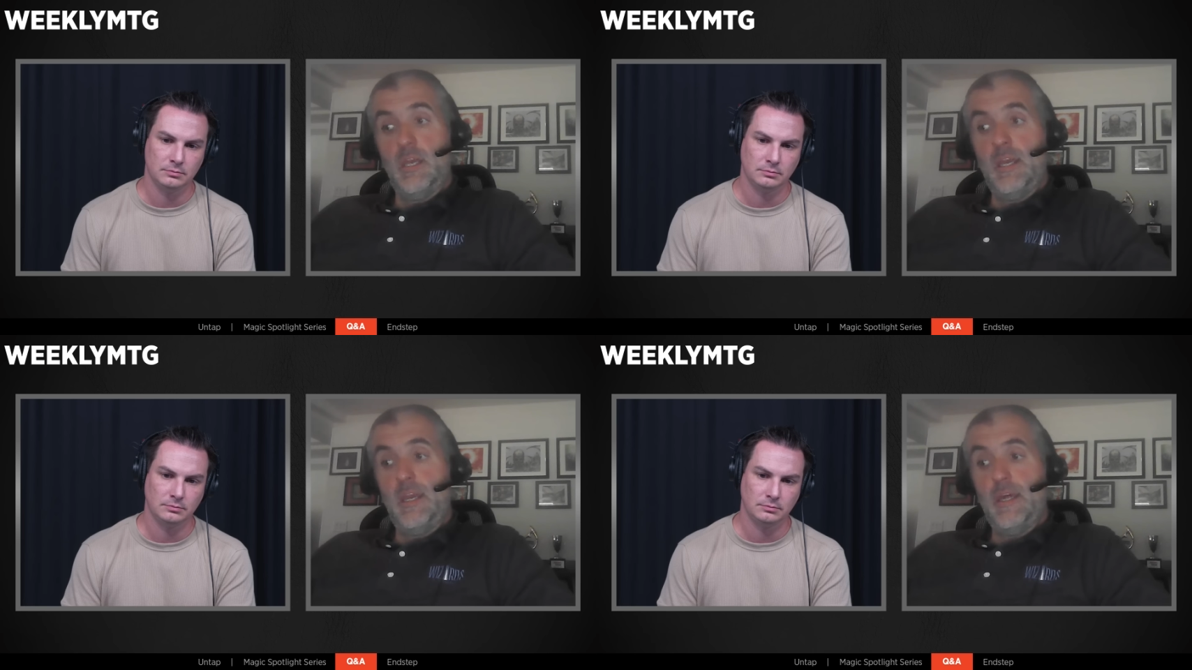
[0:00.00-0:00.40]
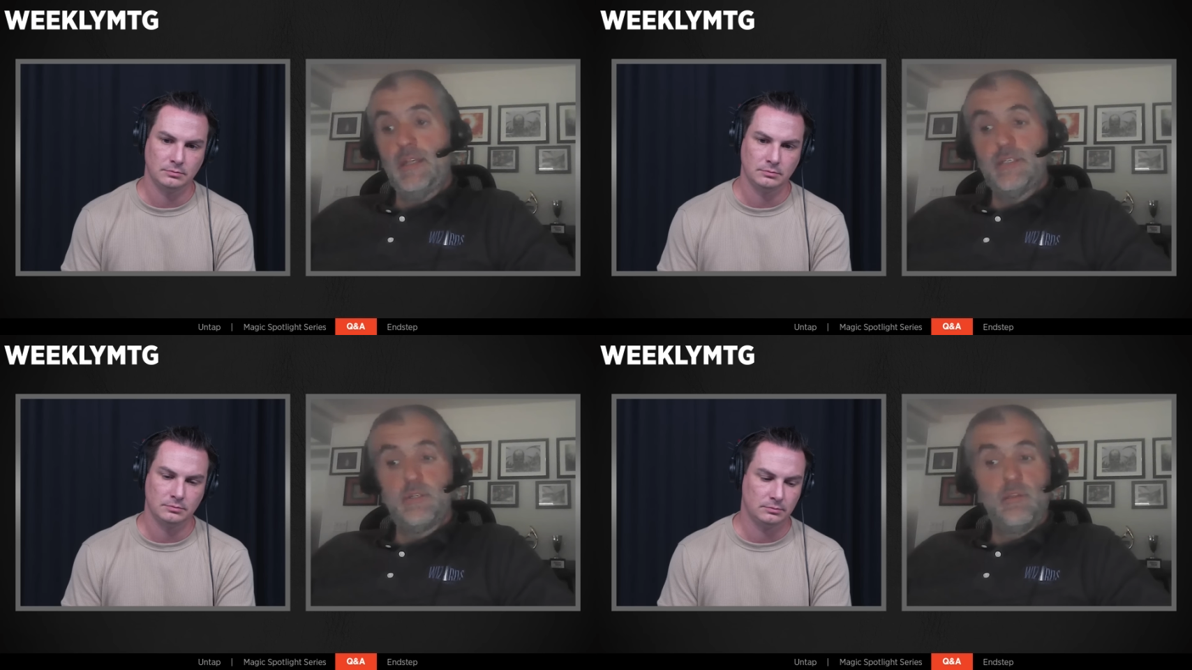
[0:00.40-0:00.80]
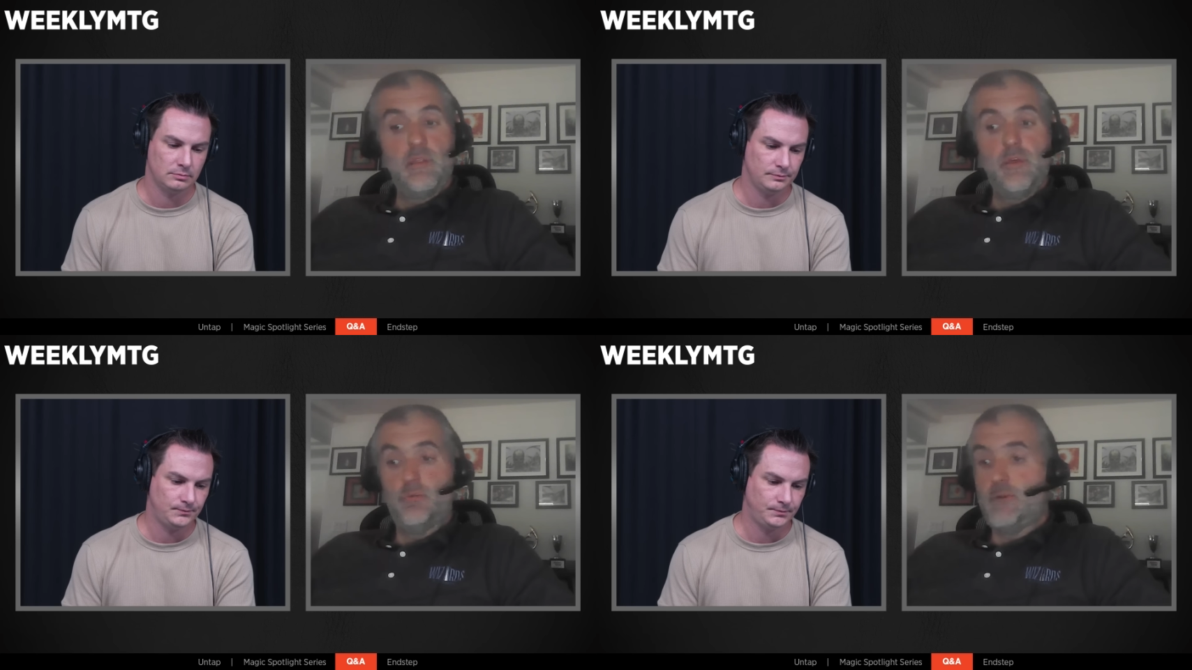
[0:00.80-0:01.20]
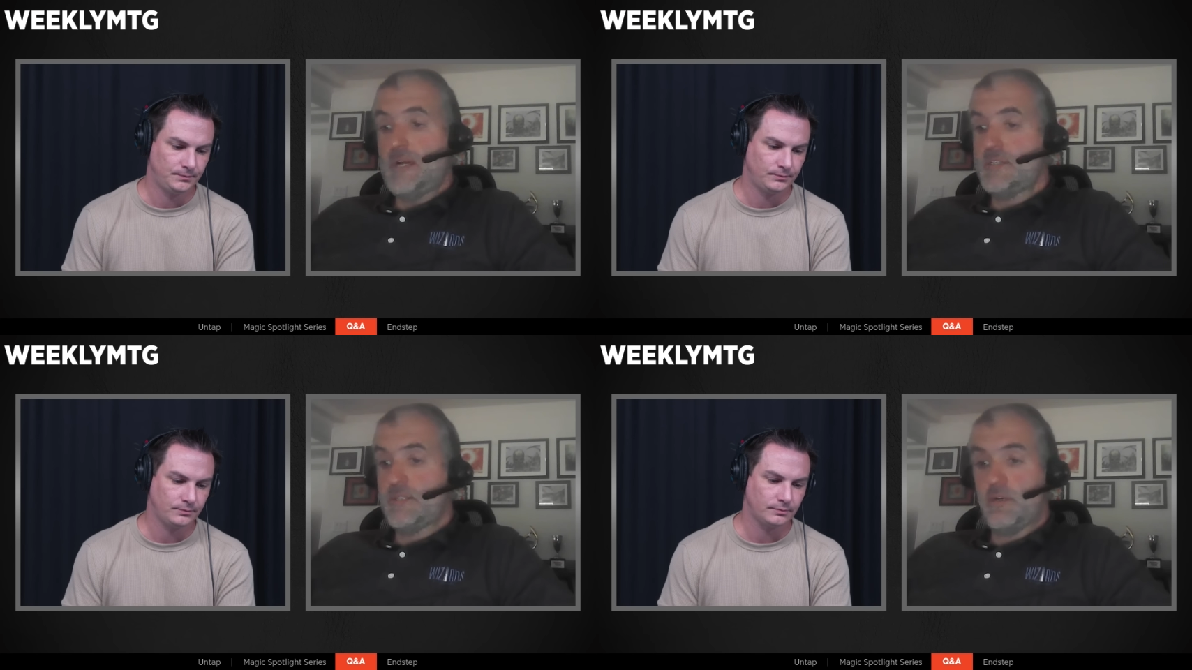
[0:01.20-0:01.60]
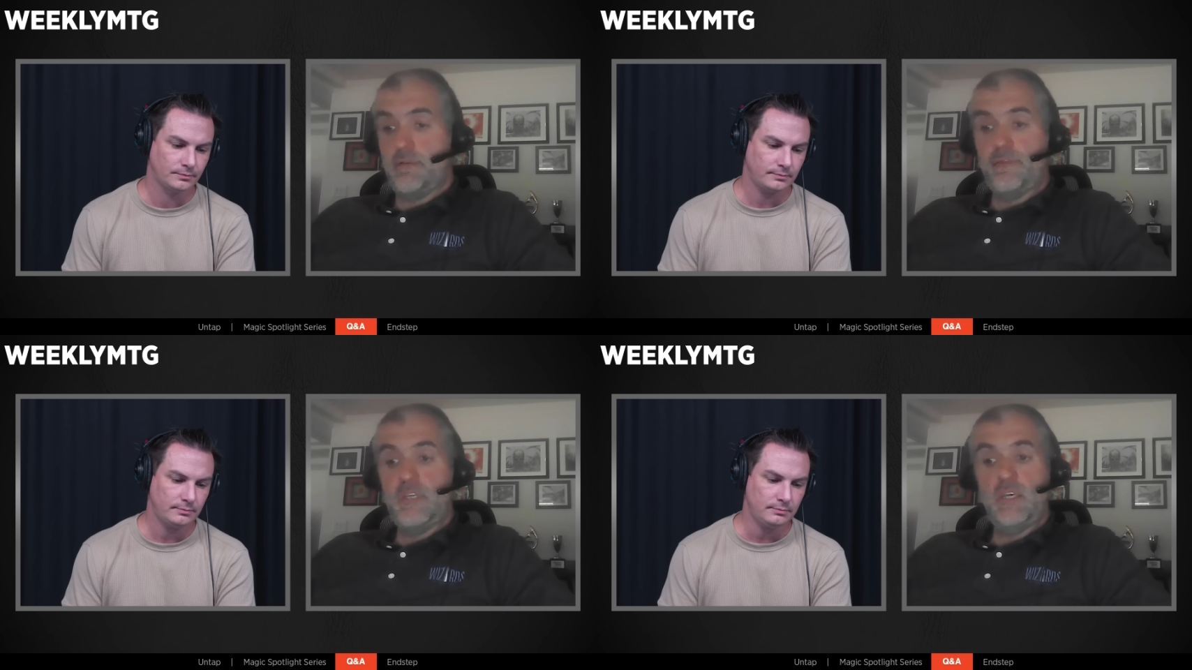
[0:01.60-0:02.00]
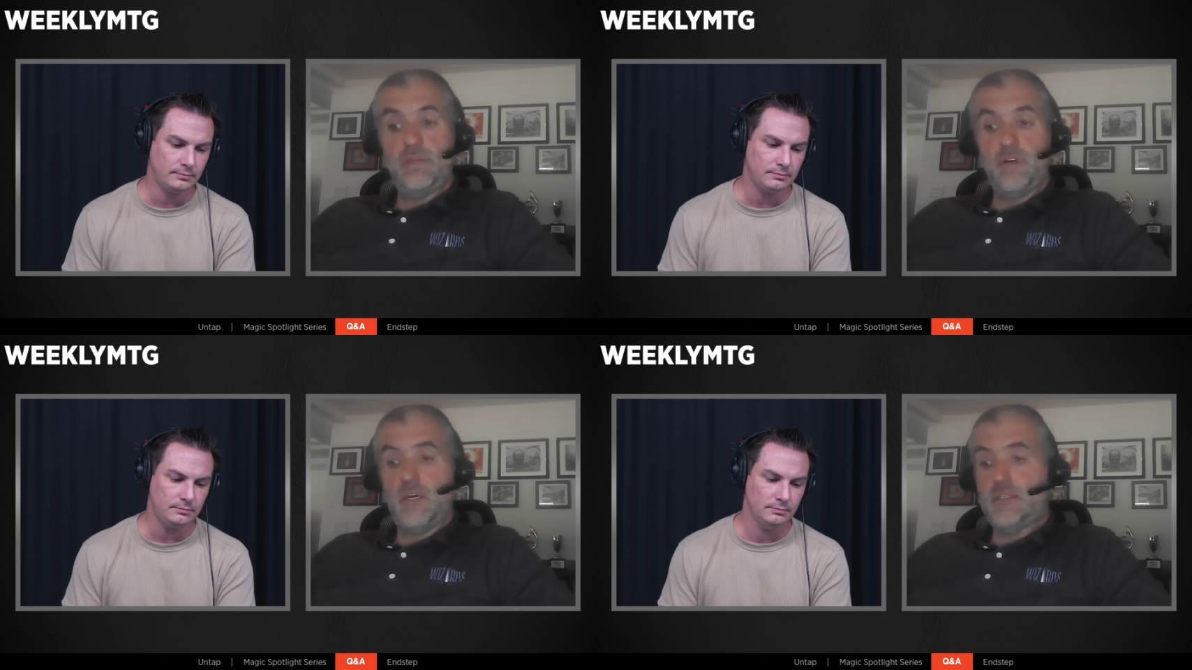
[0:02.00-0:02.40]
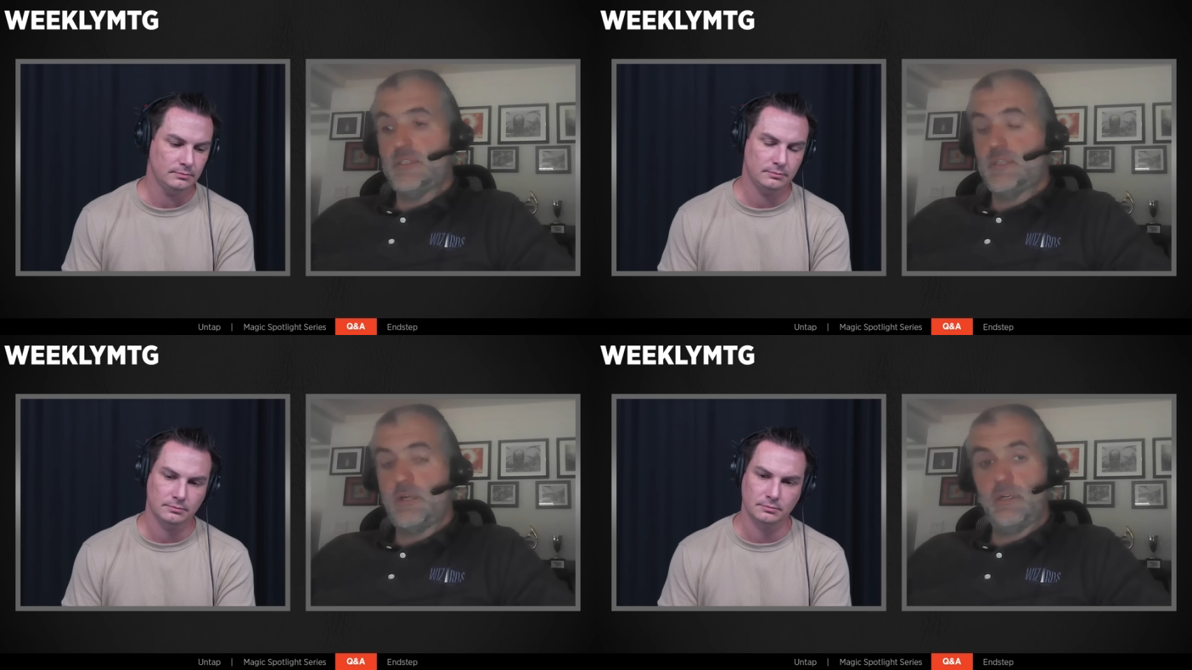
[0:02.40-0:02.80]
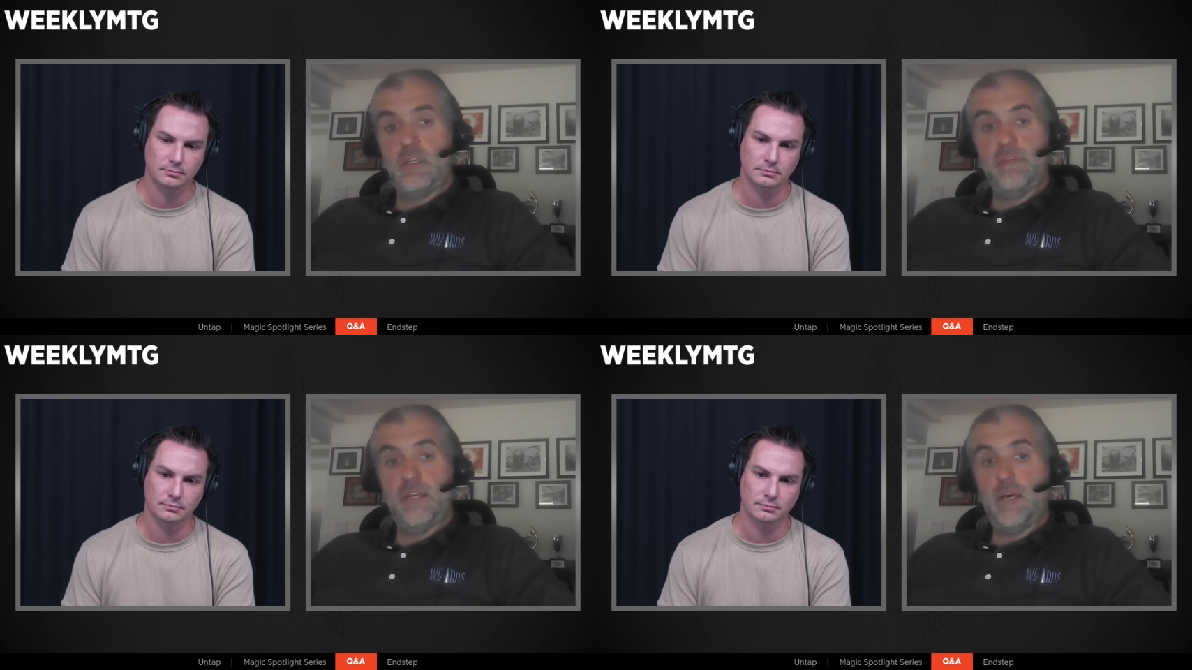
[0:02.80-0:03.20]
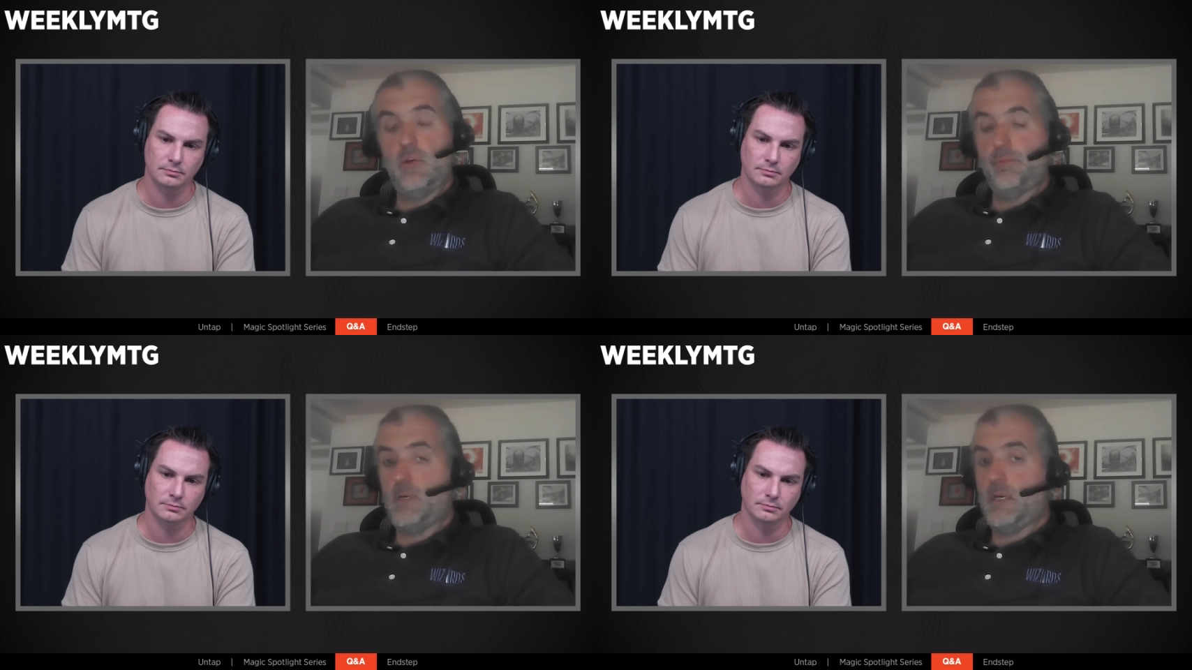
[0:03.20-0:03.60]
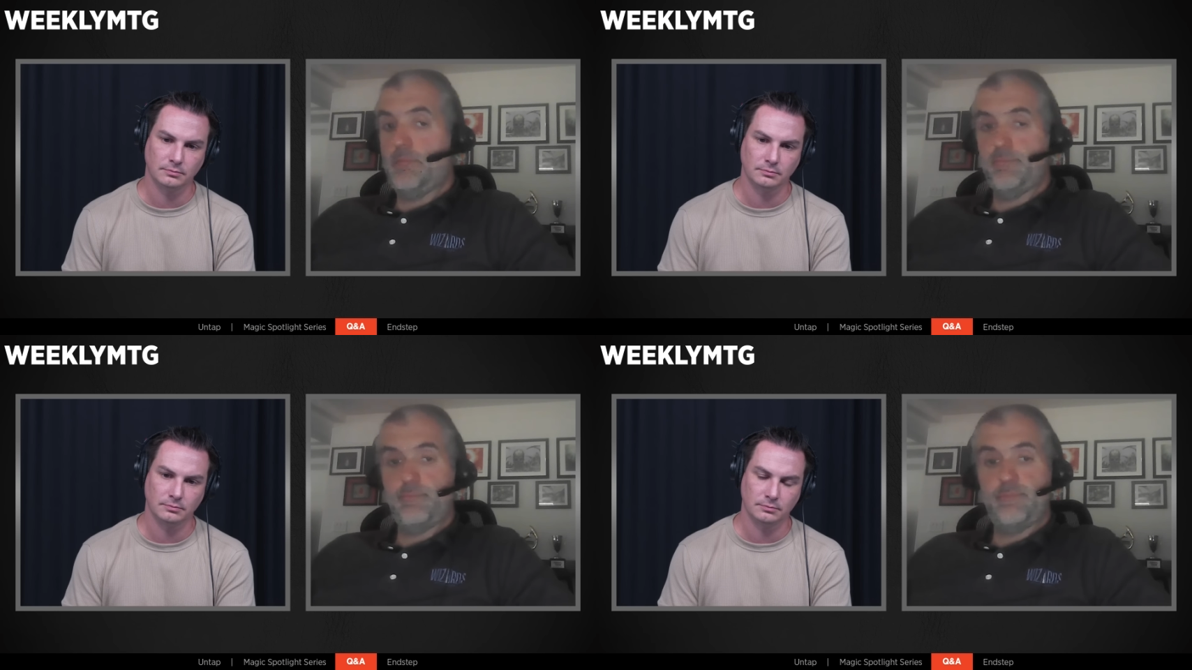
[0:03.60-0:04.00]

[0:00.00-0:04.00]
Speaker 1: and the rest of the invites that are given out by